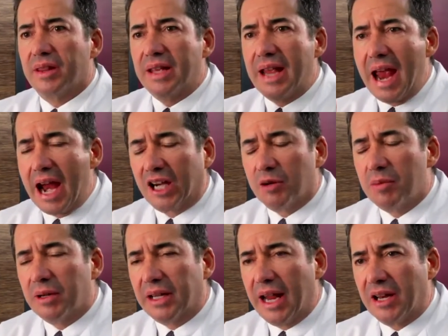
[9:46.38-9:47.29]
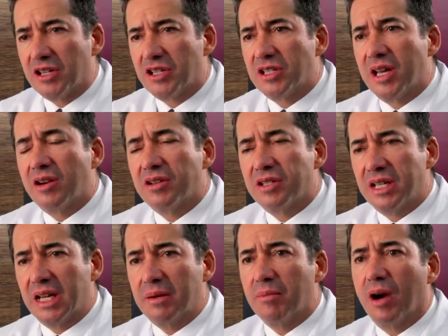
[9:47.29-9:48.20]
The Ackerman Cancer Center
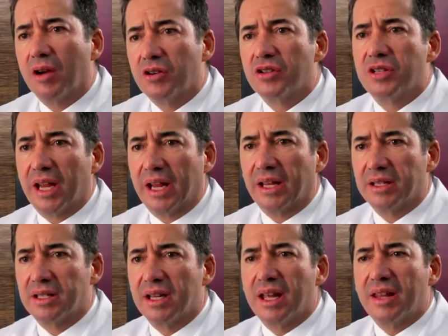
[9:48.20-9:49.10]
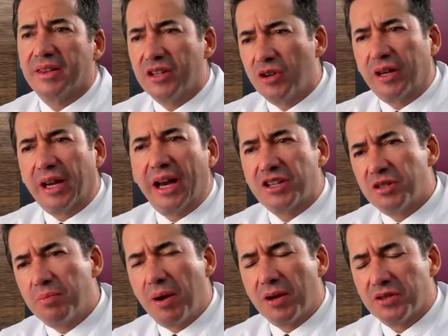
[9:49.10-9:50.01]
team understands that your
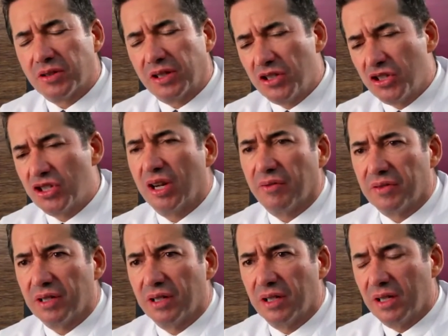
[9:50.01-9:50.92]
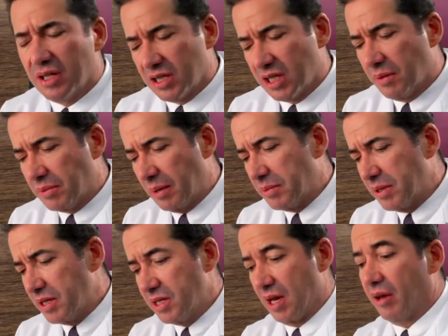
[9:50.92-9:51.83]
cancer puzzle can shift, sometimes
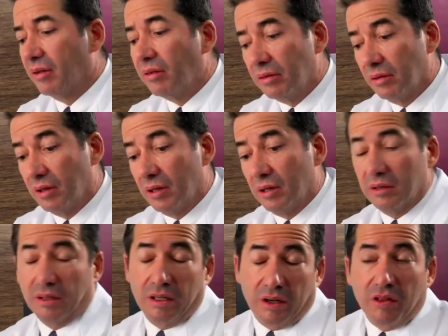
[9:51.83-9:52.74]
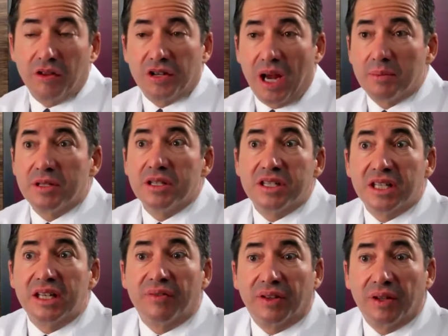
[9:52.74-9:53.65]
in subtle and other times in
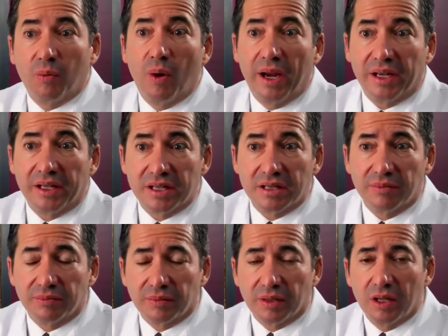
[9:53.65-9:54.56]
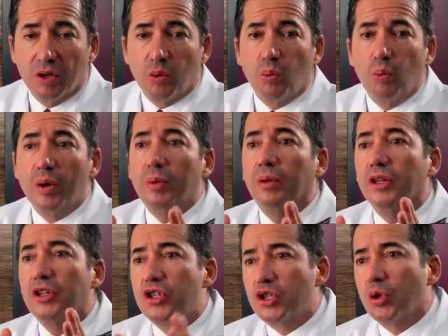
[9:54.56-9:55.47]
significant ways. We will
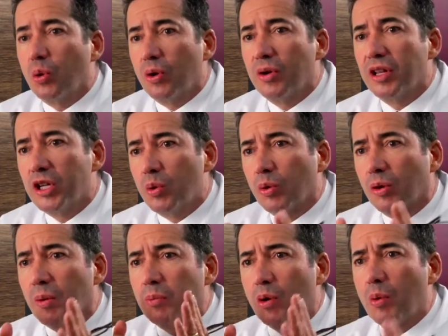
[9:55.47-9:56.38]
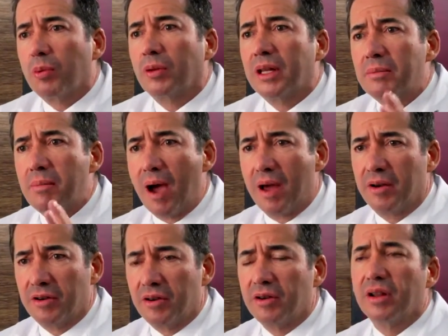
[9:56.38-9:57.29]
ensure that you are appropriately
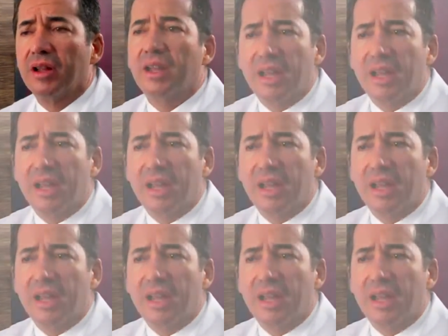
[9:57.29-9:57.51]
monitored